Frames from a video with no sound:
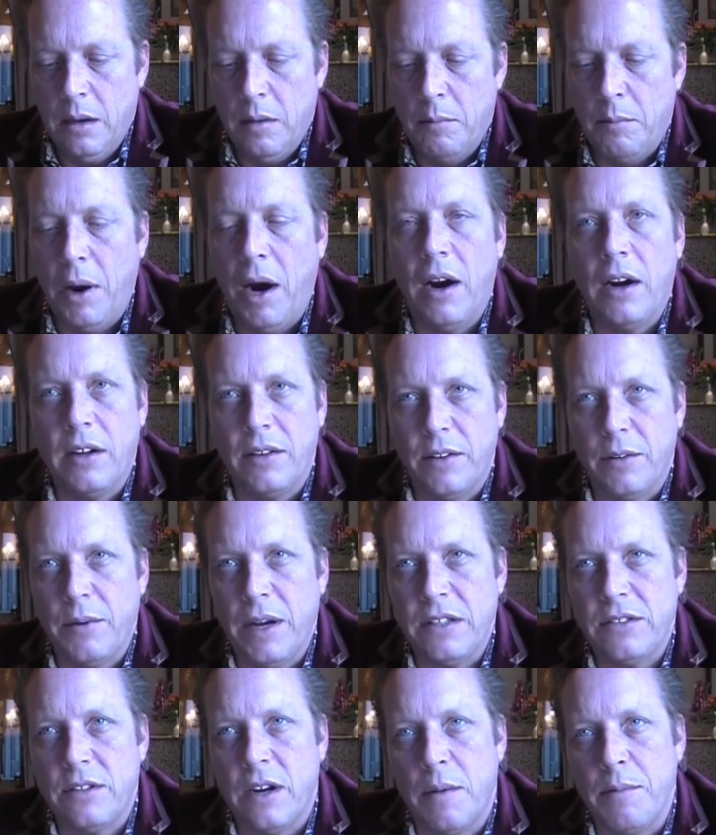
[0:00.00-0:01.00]
part of the
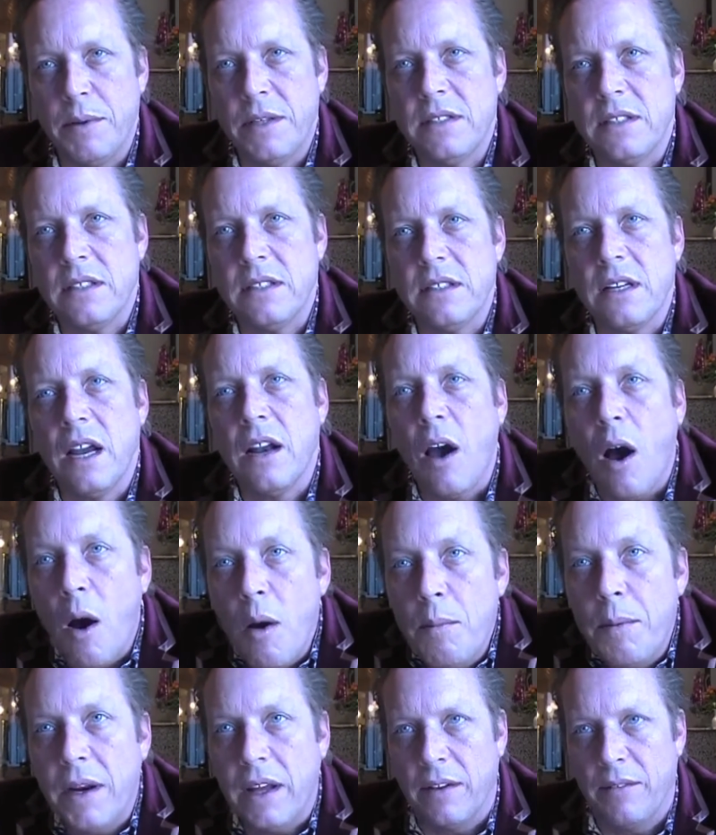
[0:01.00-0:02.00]
restaurant business, an
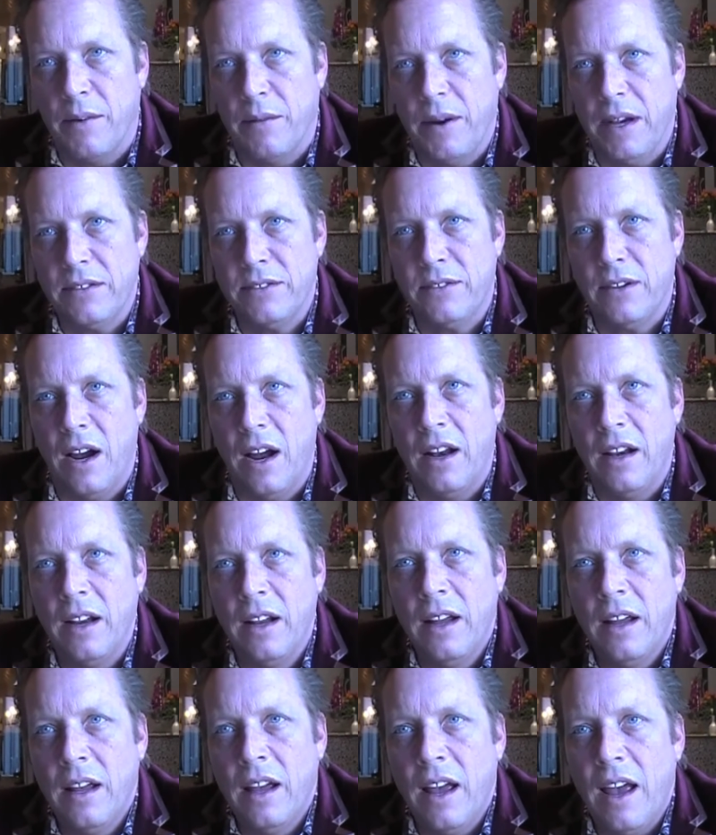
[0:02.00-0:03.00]
opening of a restaurant,
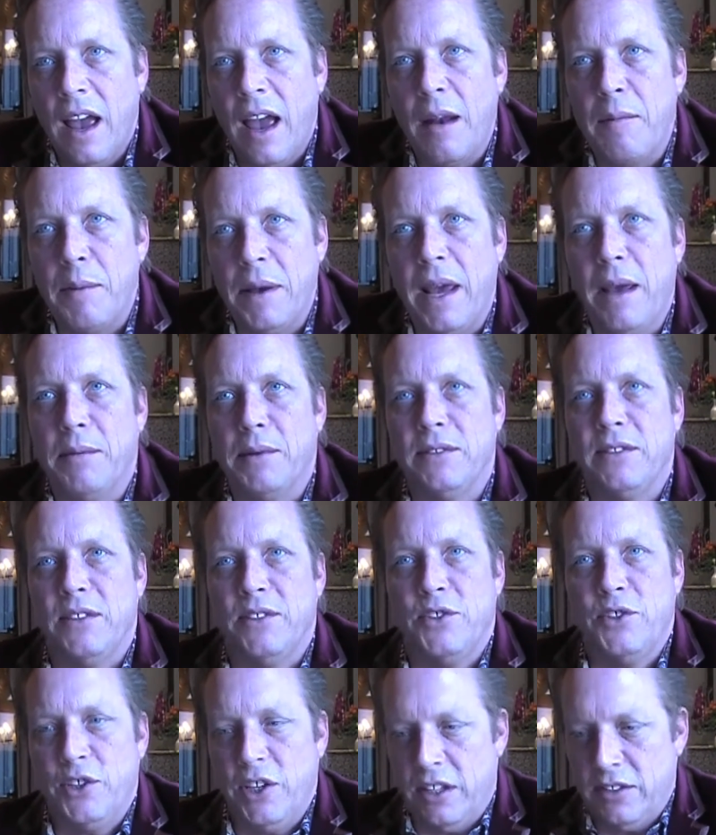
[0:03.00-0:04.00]
and be able to
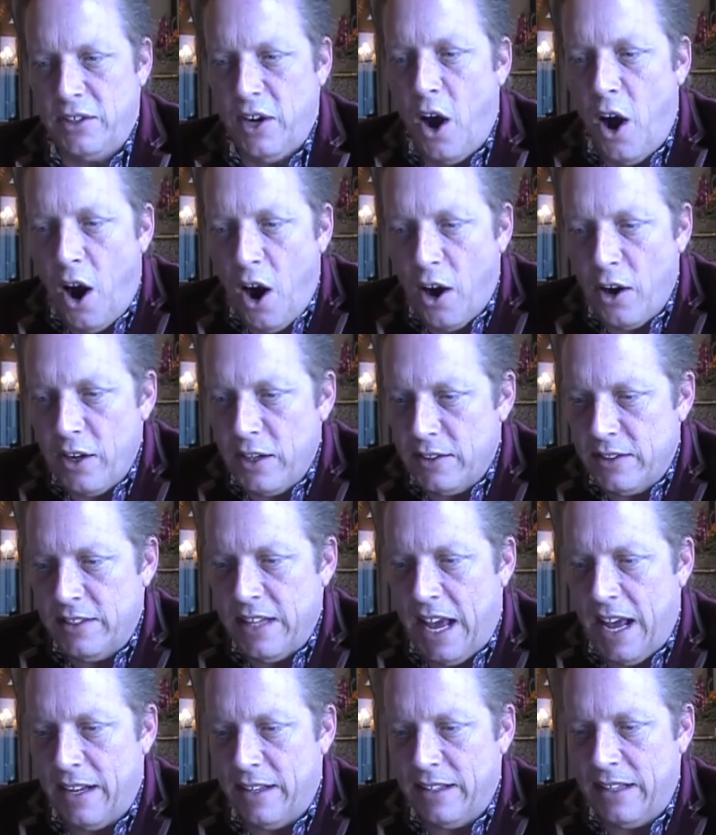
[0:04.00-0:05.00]
just harness
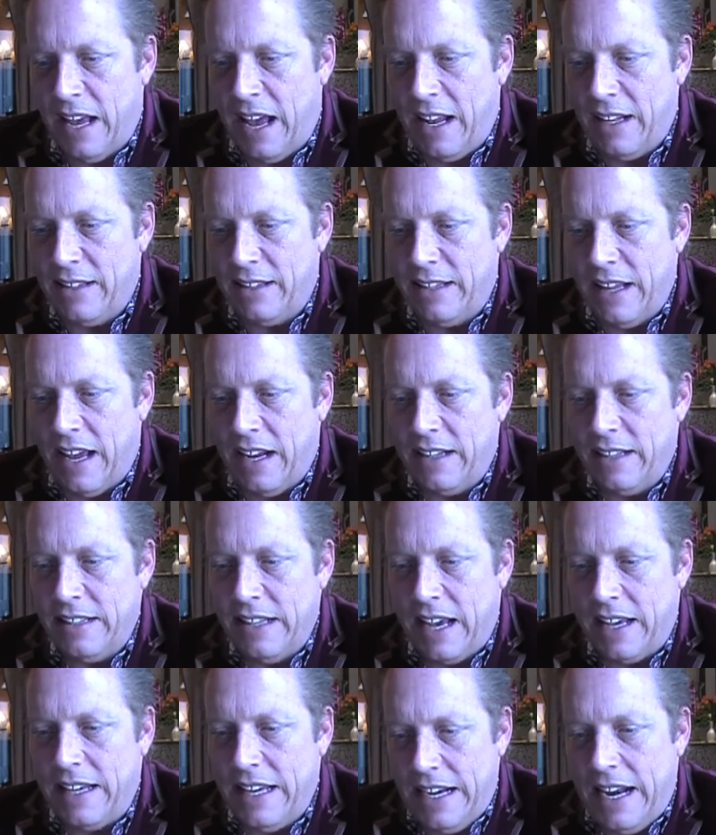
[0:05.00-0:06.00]

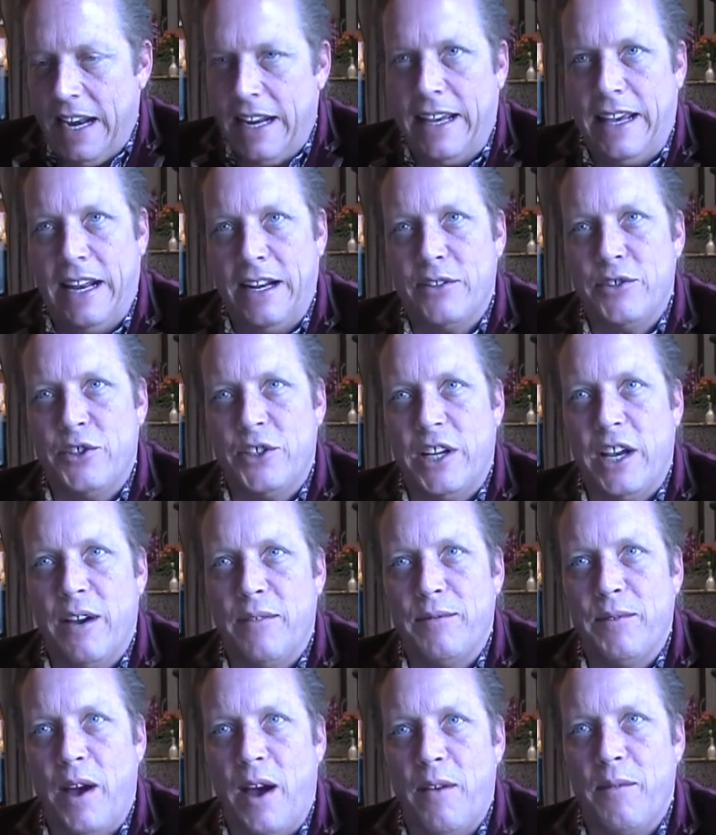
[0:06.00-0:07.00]
that kinetic energy
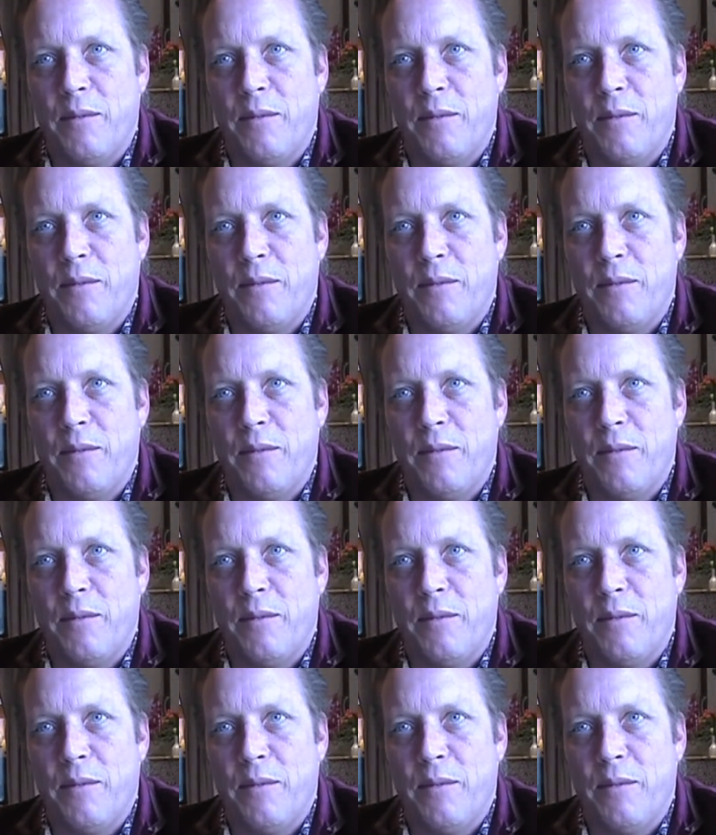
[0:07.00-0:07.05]
of